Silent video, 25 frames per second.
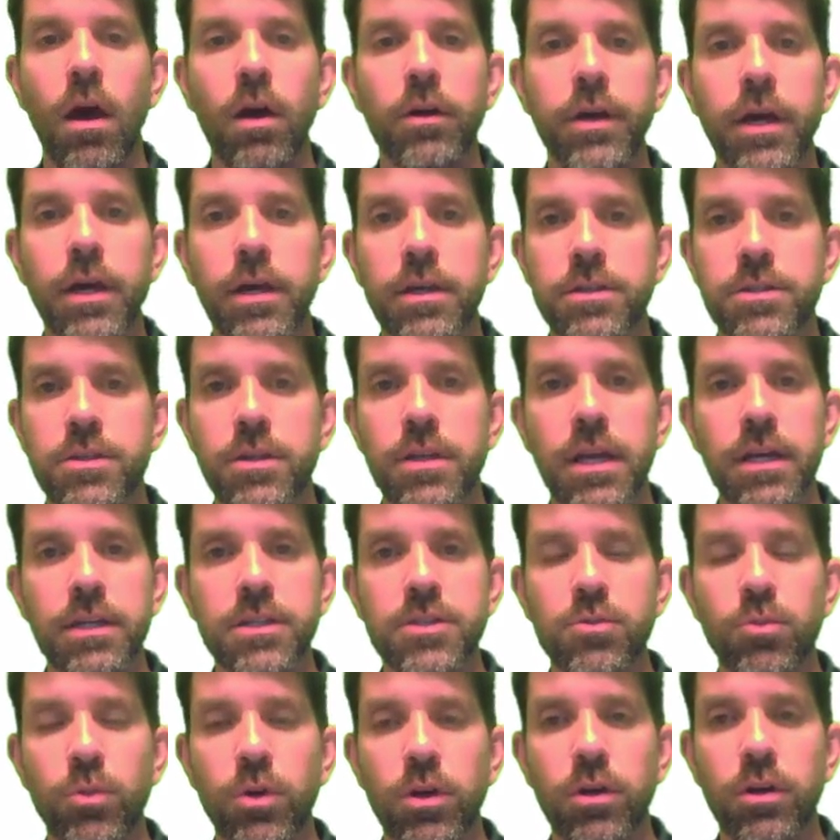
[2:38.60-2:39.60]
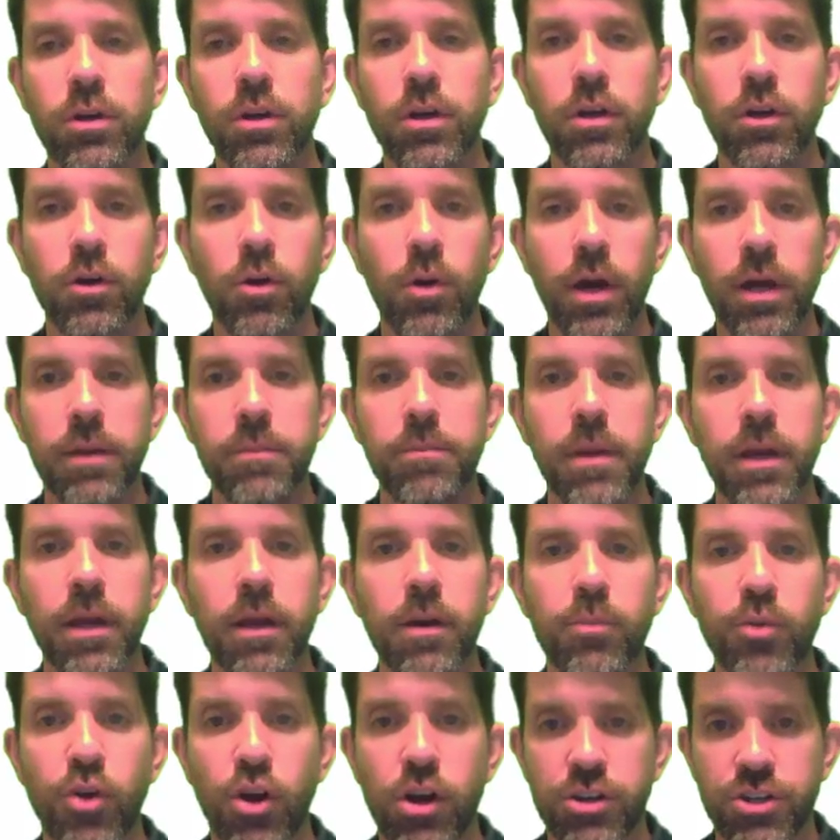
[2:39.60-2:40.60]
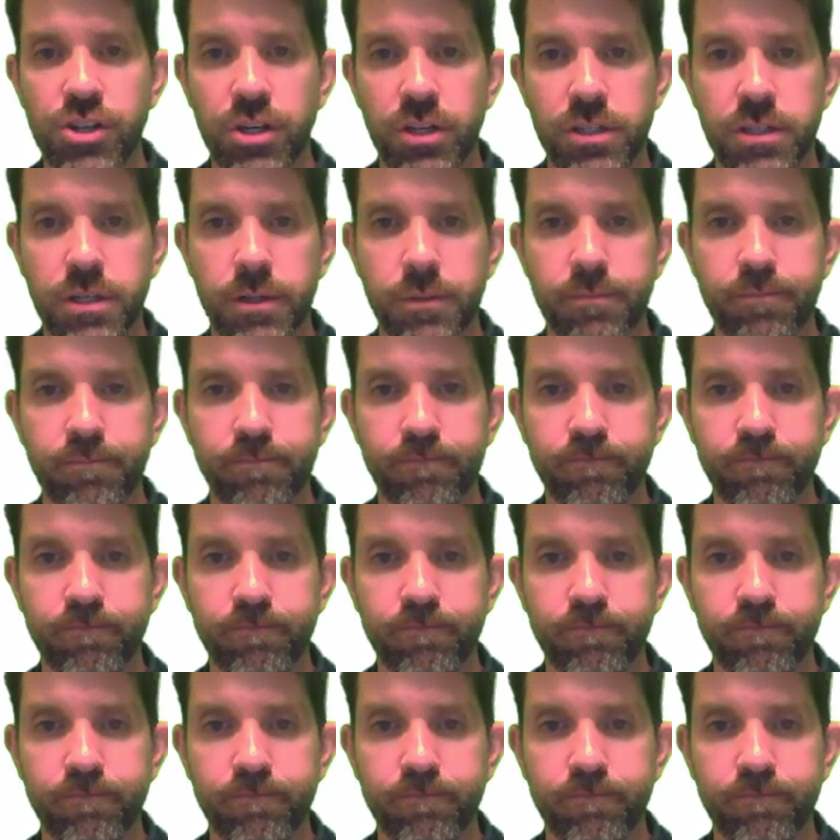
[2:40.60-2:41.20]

Okay, so next we're going to go ahead and make our project.